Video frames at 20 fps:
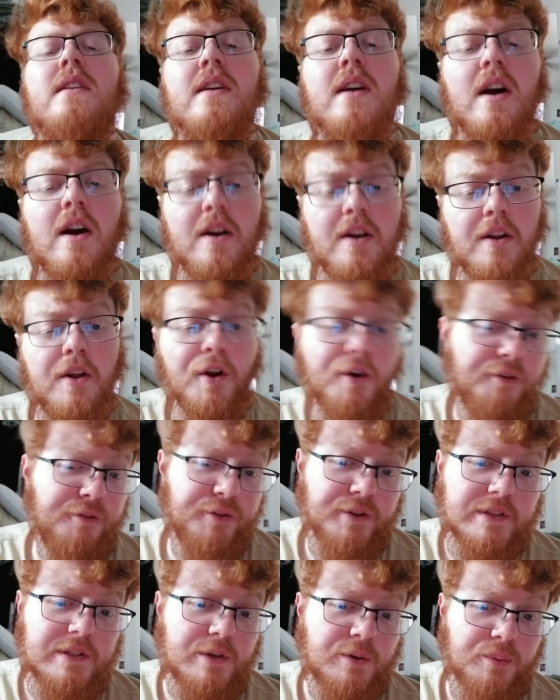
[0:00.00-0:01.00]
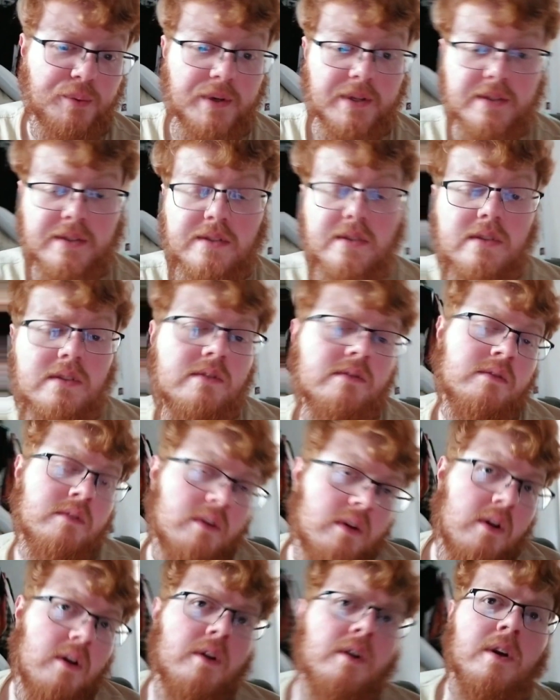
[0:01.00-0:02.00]
artificer once, and
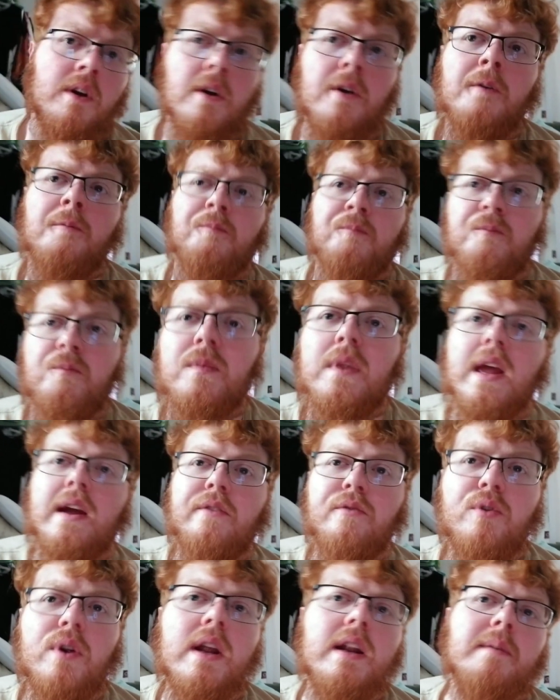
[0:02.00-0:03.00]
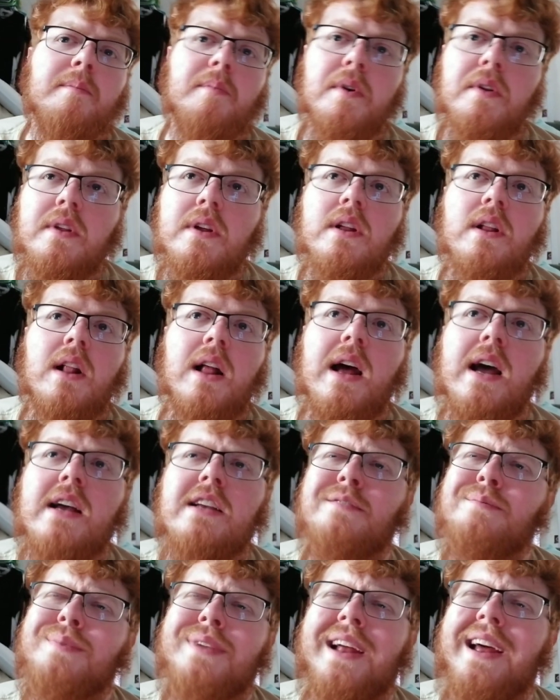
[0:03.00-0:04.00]
I've read up on the
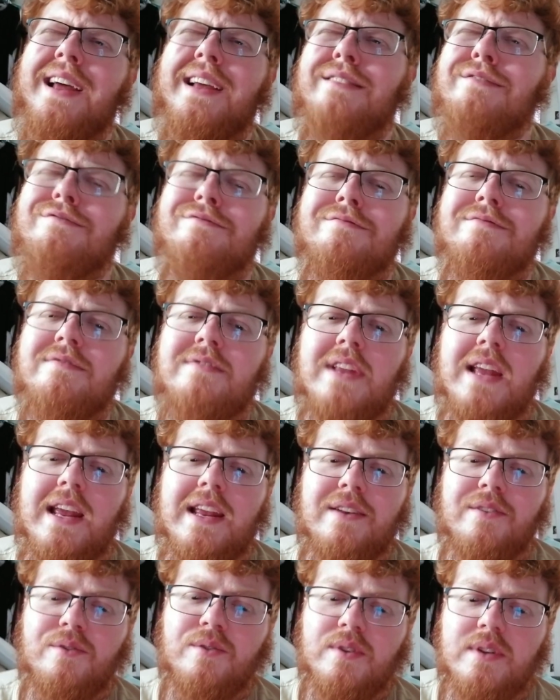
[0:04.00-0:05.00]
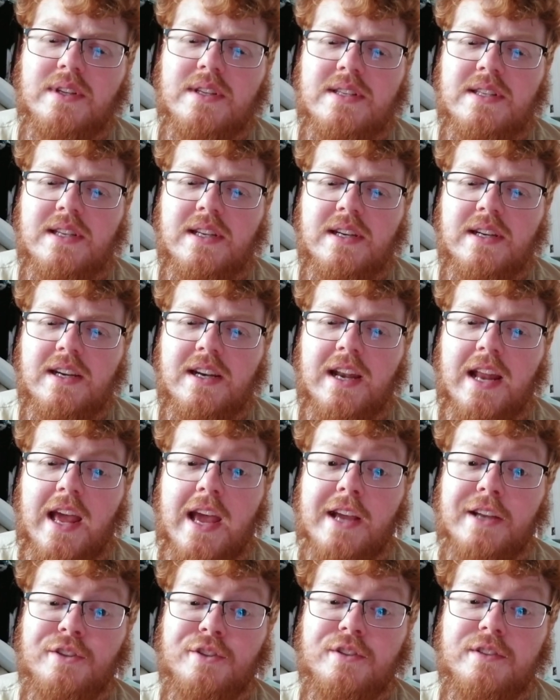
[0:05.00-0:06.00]
class, but I hadn't really seen it in
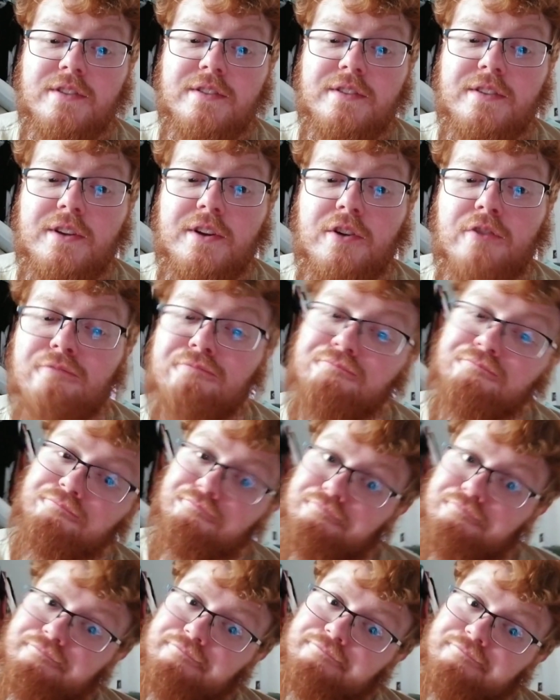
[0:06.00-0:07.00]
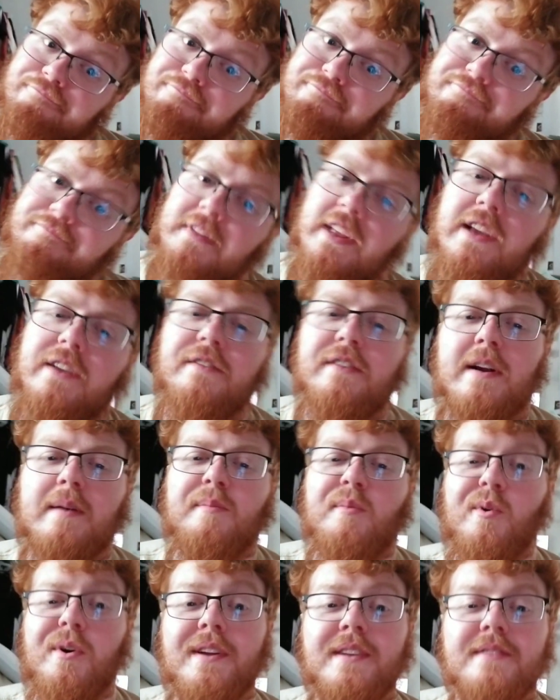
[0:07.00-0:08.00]
action, so fair
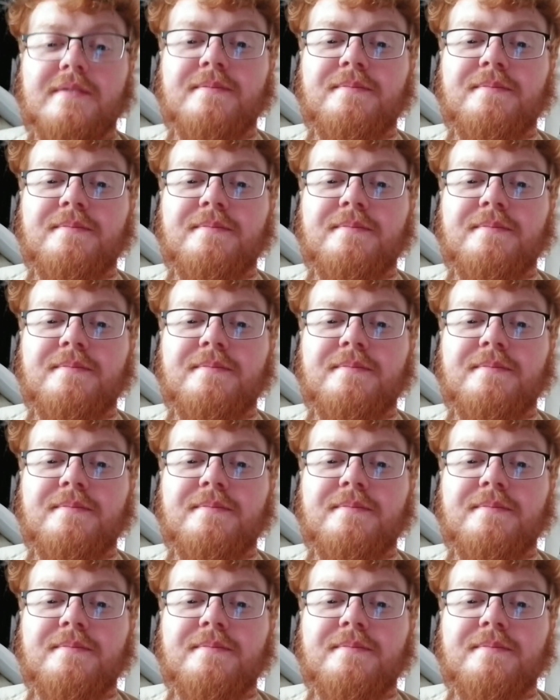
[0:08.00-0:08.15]
point.